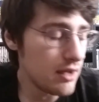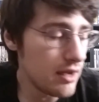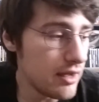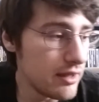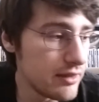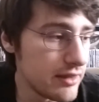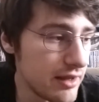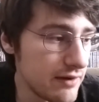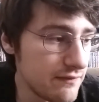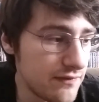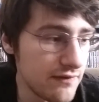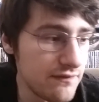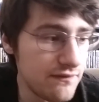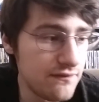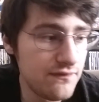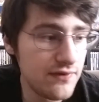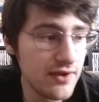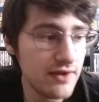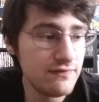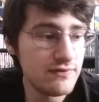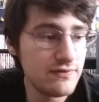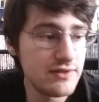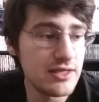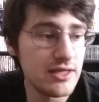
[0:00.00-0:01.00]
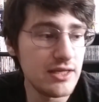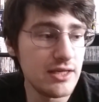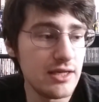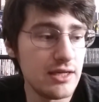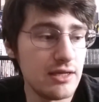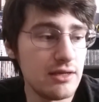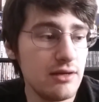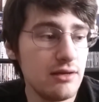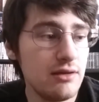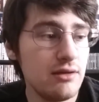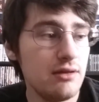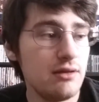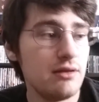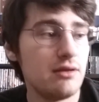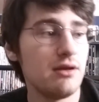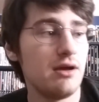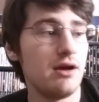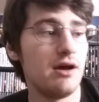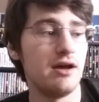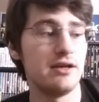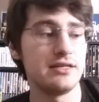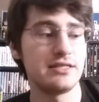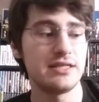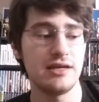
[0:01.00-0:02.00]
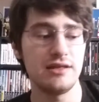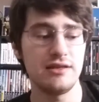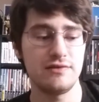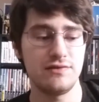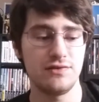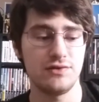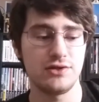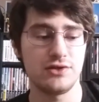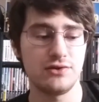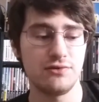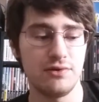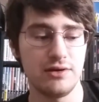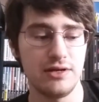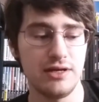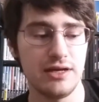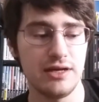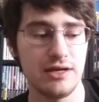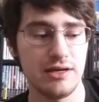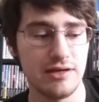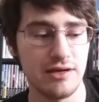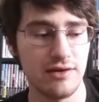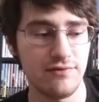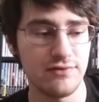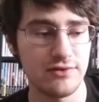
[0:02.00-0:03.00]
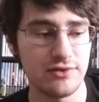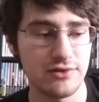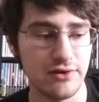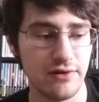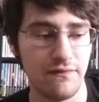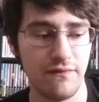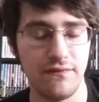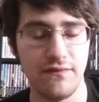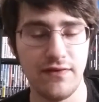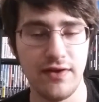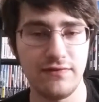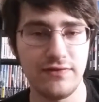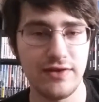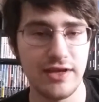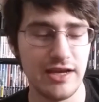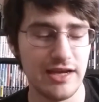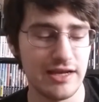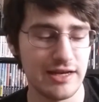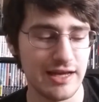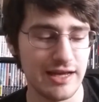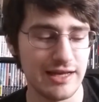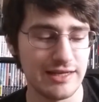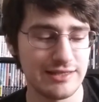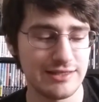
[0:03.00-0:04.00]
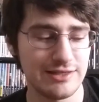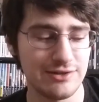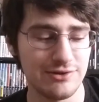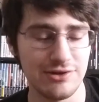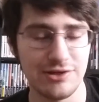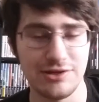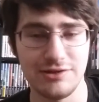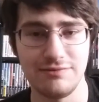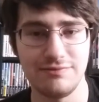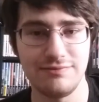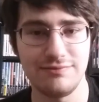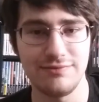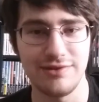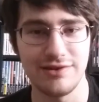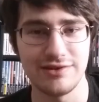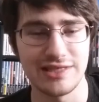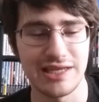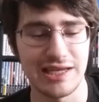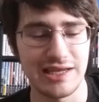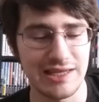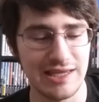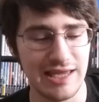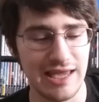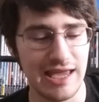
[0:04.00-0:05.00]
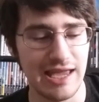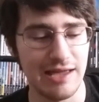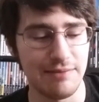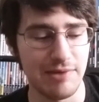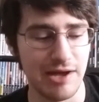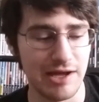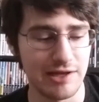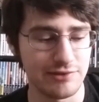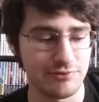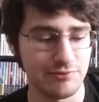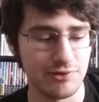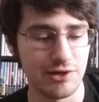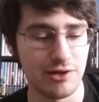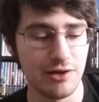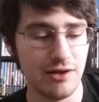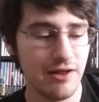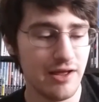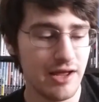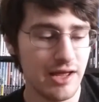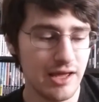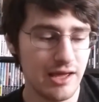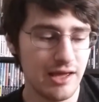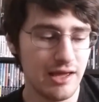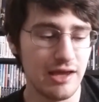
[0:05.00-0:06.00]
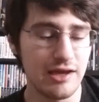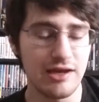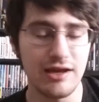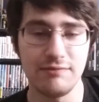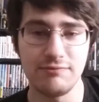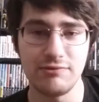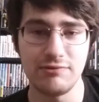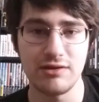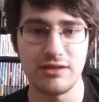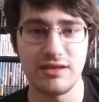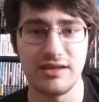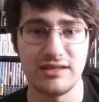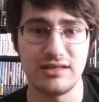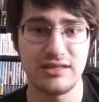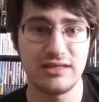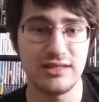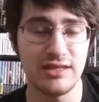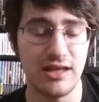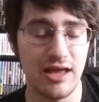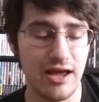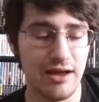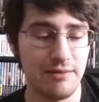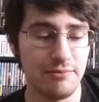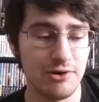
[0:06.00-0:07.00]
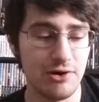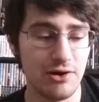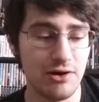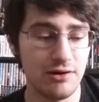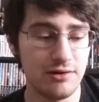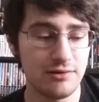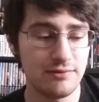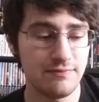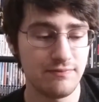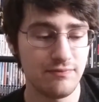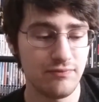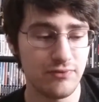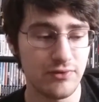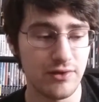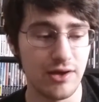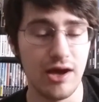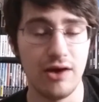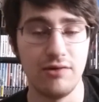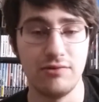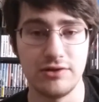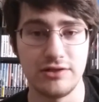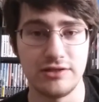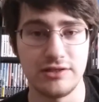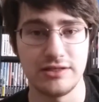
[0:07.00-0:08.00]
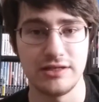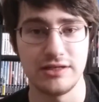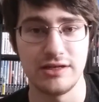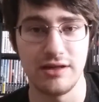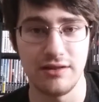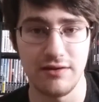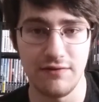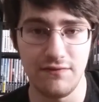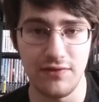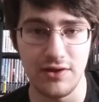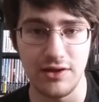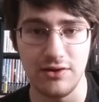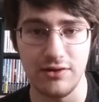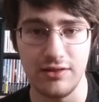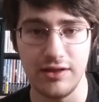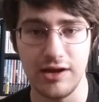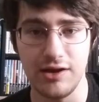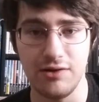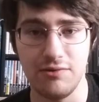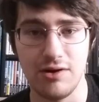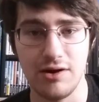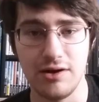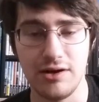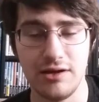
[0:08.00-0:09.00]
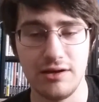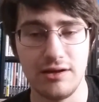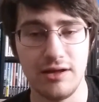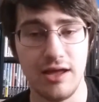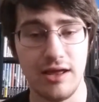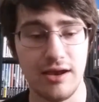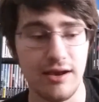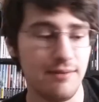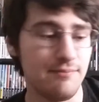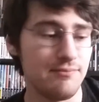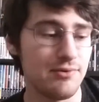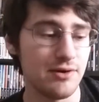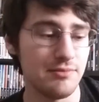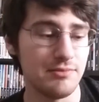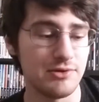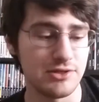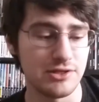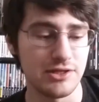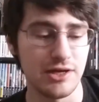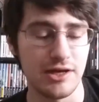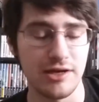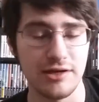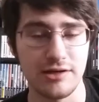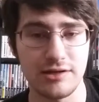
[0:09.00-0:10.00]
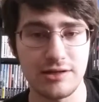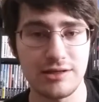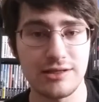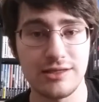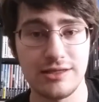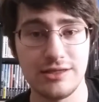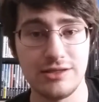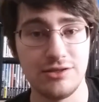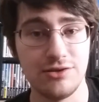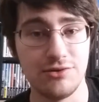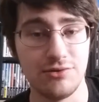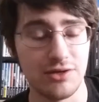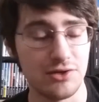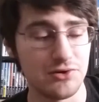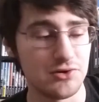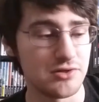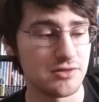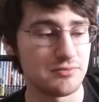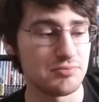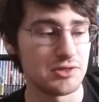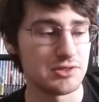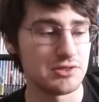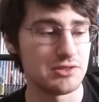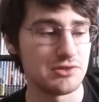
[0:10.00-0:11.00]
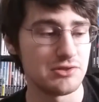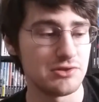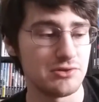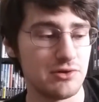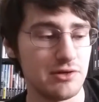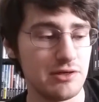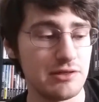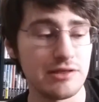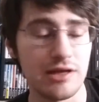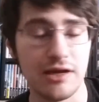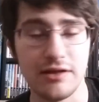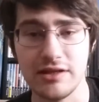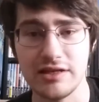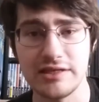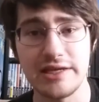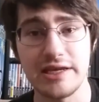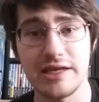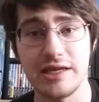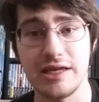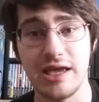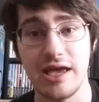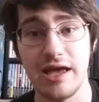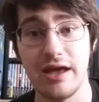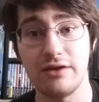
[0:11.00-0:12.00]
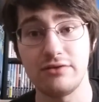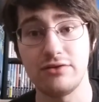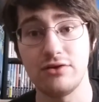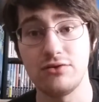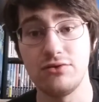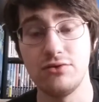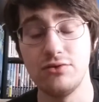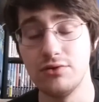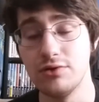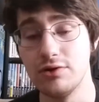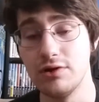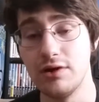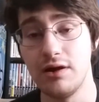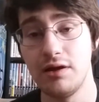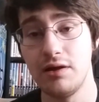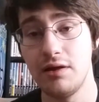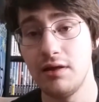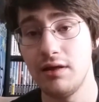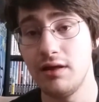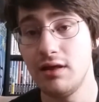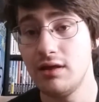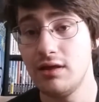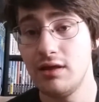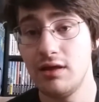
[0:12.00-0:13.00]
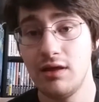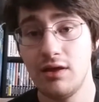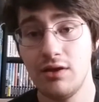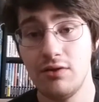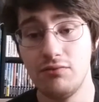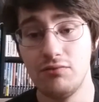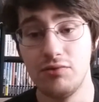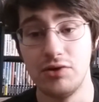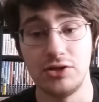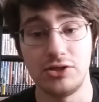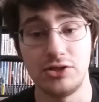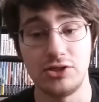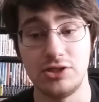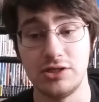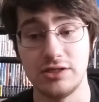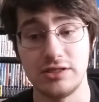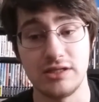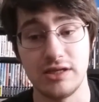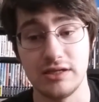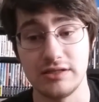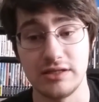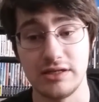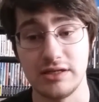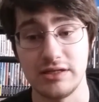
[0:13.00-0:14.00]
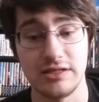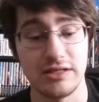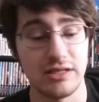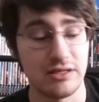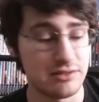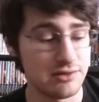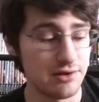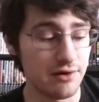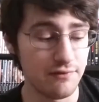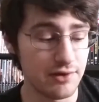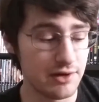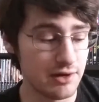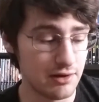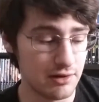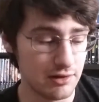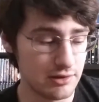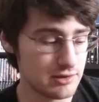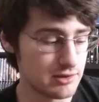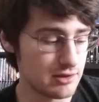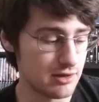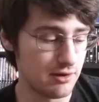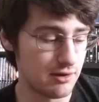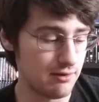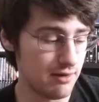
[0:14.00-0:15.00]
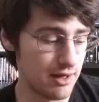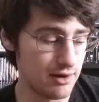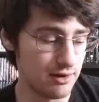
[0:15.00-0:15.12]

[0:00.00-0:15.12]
And then for 15, I saw this for 20 at a different store. For 15, I was like, yeah, I might as well. It comes with a Slimer, which is another figure that I wanted, and I'm pretty much done doing Ghostbusters toys unless I can get Ecto Cooler, which just doesn't exist over here. So